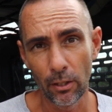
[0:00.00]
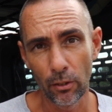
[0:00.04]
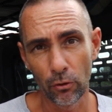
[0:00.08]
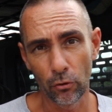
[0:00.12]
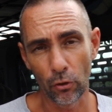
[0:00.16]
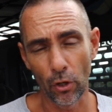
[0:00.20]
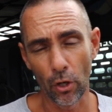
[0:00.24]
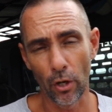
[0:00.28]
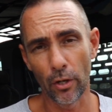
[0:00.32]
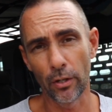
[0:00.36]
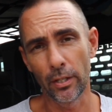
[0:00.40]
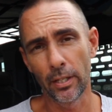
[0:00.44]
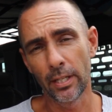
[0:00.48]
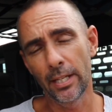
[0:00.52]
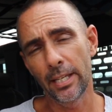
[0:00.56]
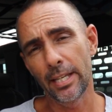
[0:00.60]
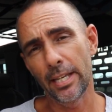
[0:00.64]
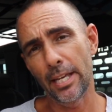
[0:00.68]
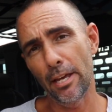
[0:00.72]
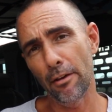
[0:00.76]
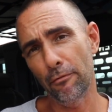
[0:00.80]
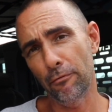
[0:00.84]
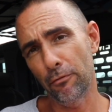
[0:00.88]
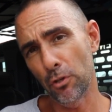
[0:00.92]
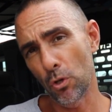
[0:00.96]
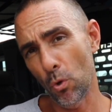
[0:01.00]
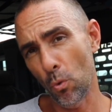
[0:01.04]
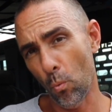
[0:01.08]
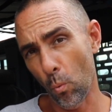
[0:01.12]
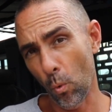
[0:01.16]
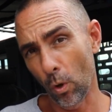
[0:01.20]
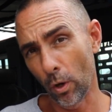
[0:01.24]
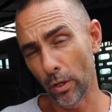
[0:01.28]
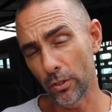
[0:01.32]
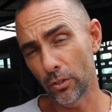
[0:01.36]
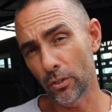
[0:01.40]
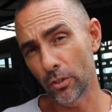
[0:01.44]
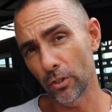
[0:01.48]
So if you
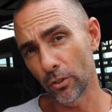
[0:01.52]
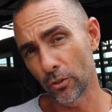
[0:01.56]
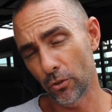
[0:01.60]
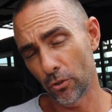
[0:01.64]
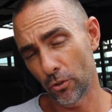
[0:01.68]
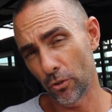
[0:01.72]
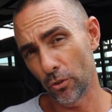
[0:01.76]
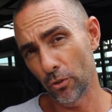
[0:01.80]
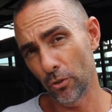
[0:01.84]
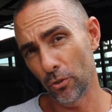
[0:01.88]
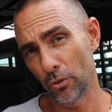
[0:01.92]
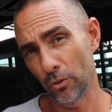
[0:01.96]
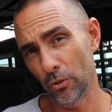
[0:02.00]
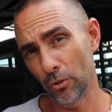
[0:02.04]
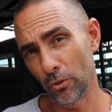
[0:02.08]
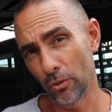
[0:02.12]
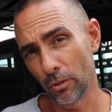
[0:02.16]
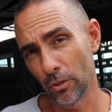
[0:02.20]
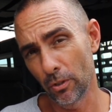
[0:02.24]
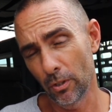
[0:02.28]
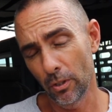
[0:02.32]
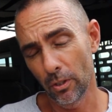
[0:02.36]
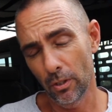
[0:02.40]
wanted to